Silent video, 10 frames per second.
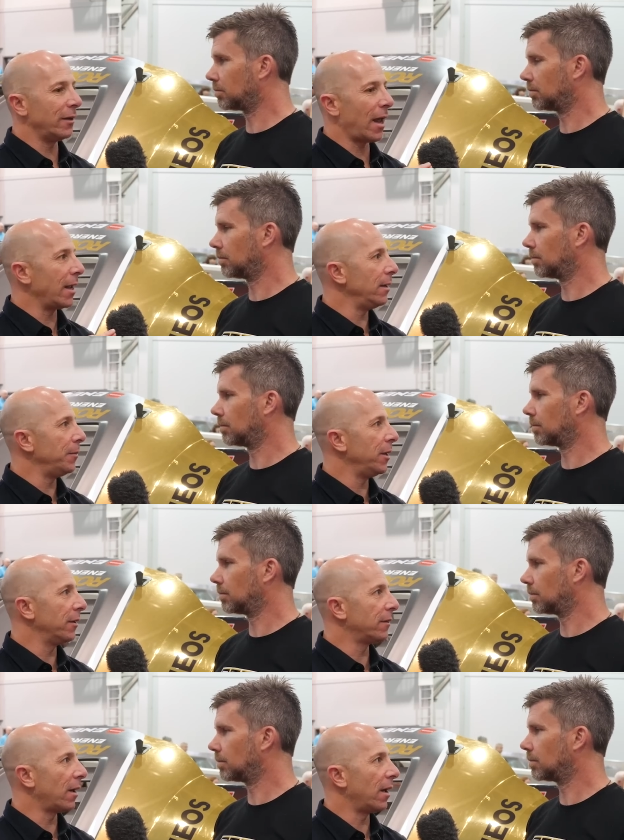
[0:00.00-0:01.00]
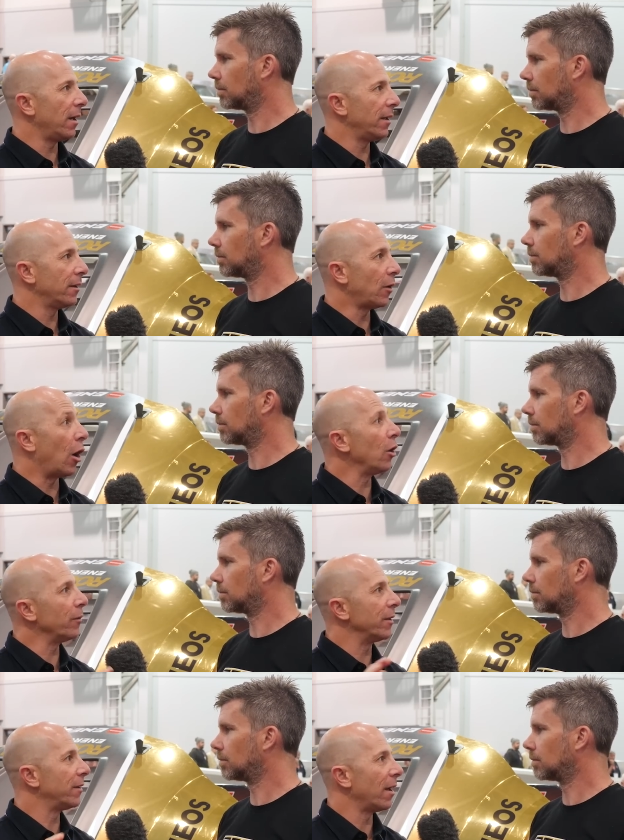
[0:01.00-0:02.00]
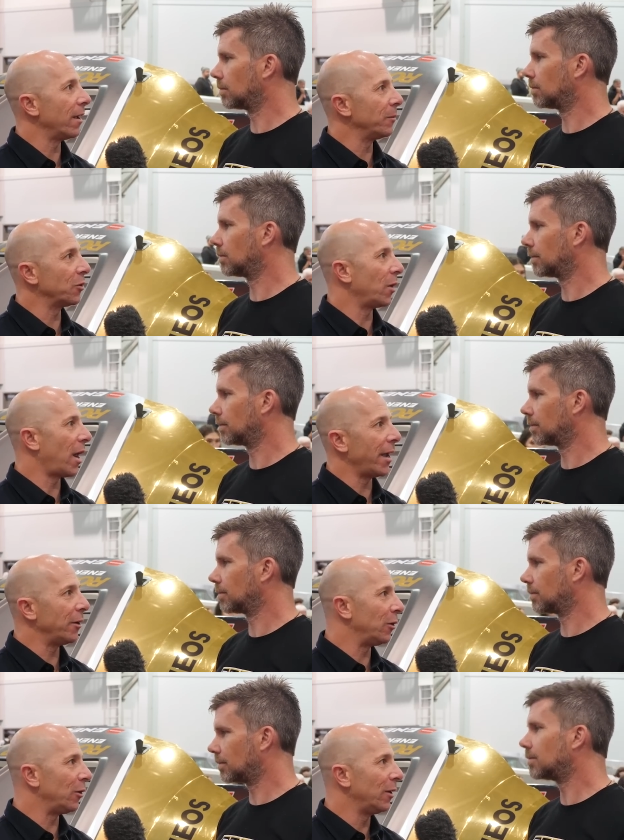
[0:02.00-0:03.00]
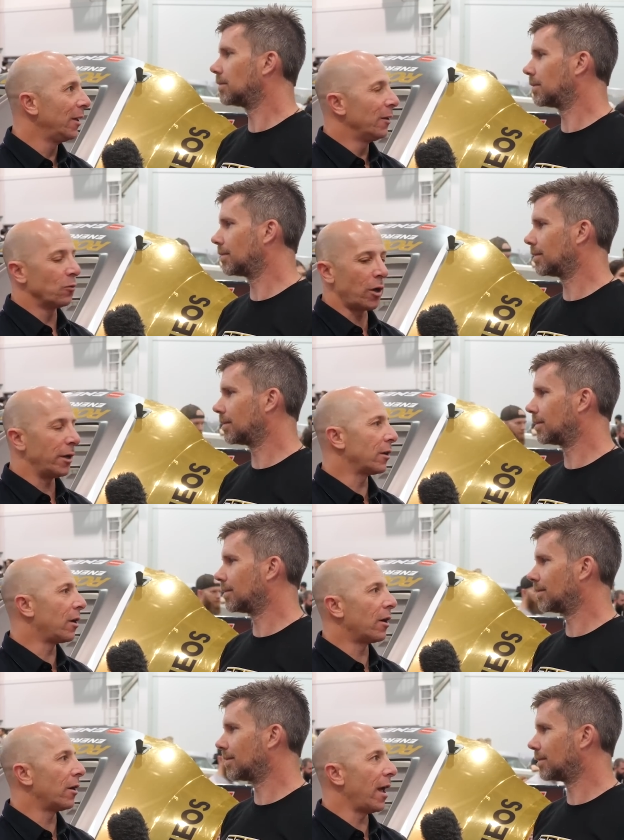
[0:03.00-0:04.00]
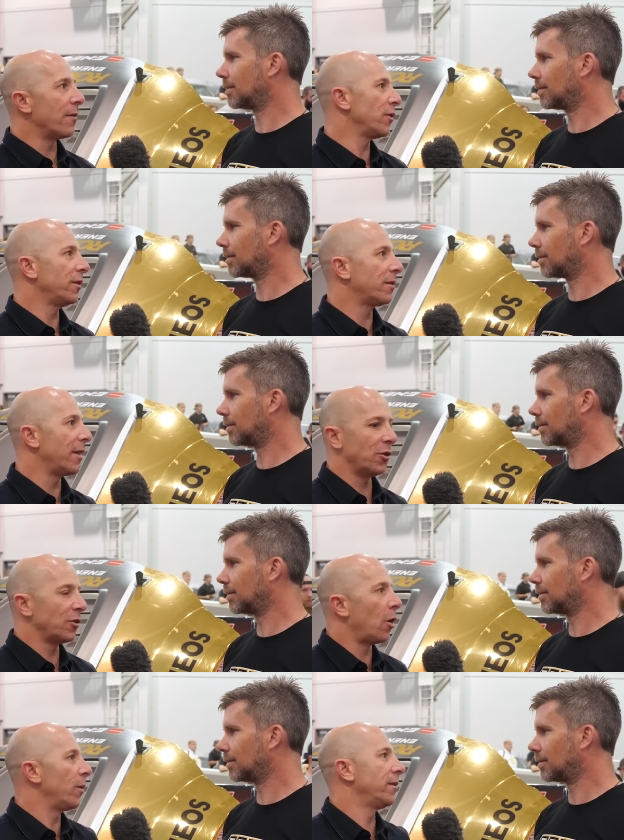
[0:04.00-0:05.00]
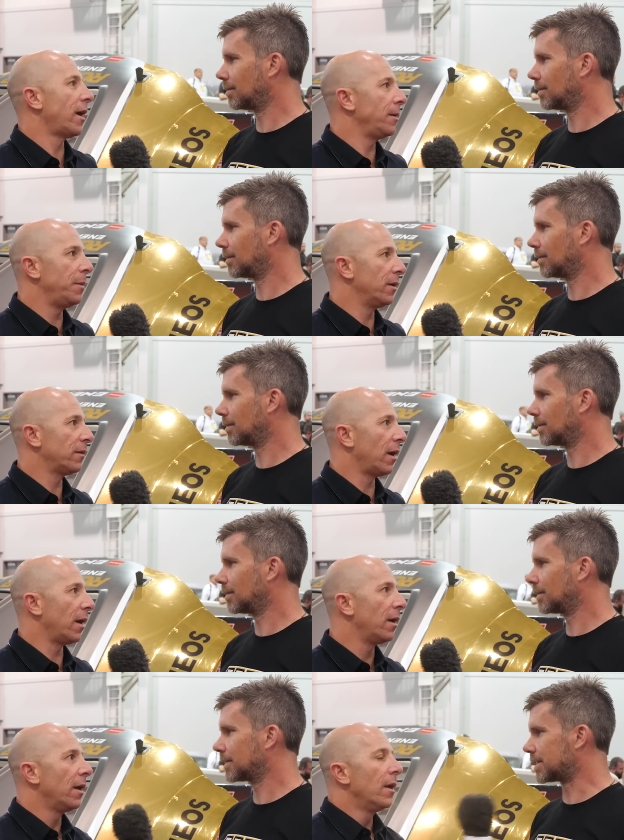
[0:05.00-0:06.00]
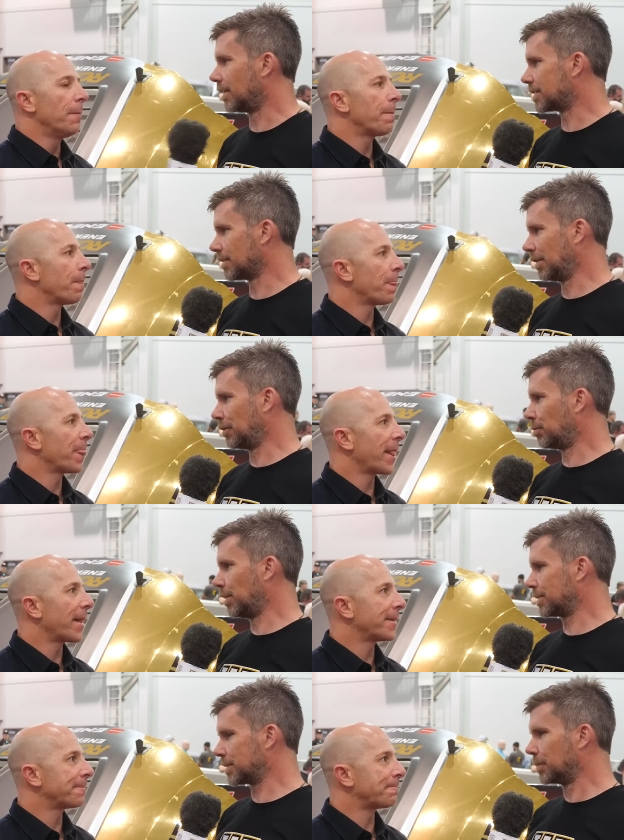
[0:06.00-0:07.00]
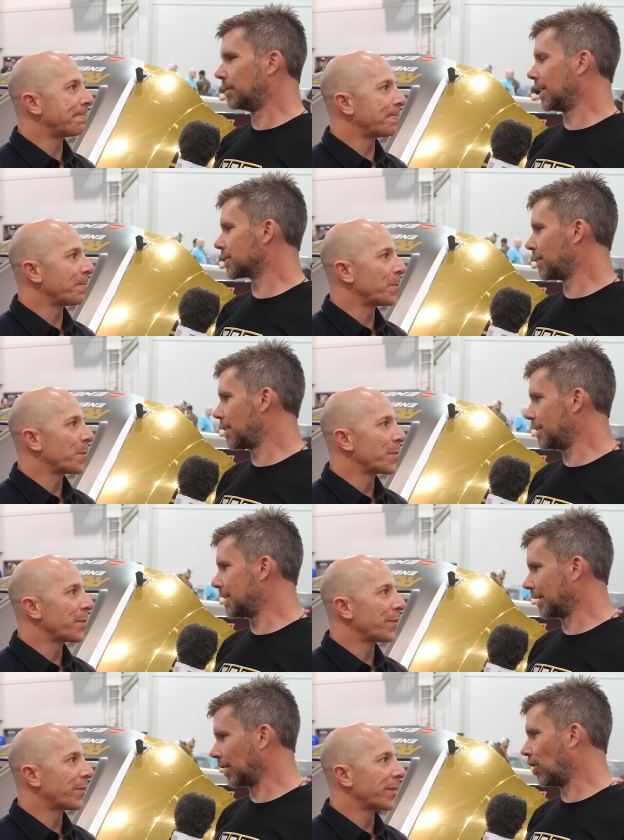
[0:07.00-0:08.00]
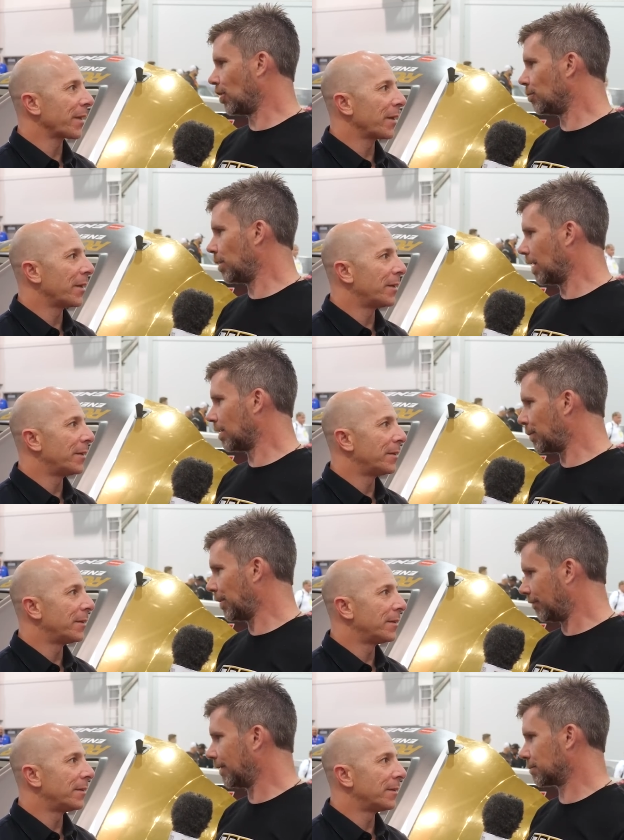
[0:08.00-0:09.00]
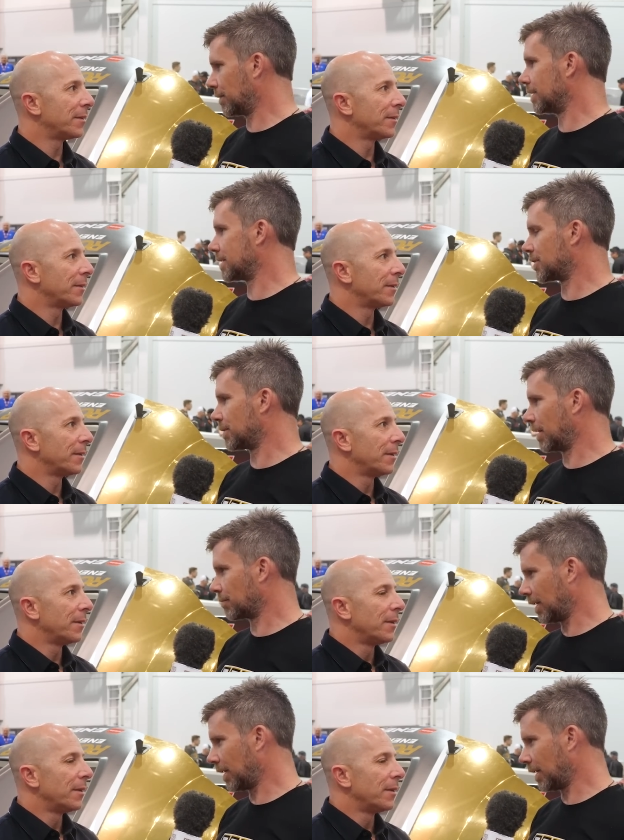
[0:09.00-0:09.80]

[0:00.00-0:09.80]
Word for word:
Speaker 1: to 90 psi all of the time. So at idle, running the car, every it's just always 90 psi.
Speaker 2: So so a little bit too much, maybe down low, but perfect when it's
Speaker 1: actually being